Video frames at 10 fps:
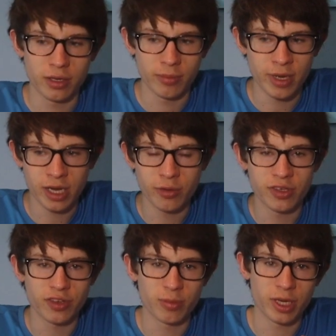macOS
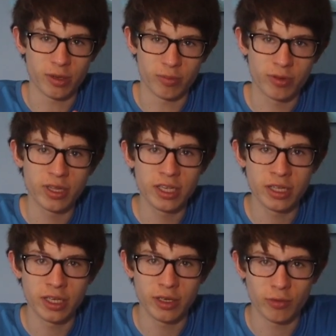has been
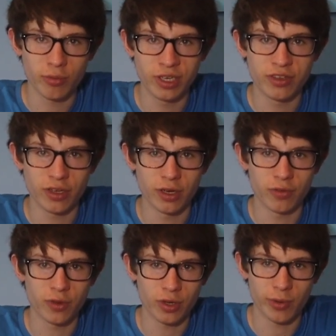completely redesigned
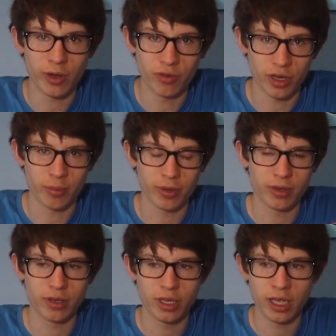from the ground up,
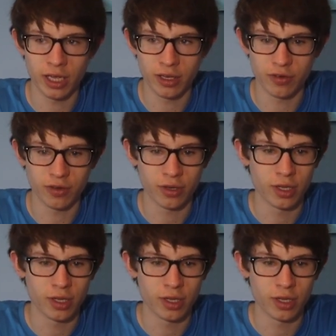and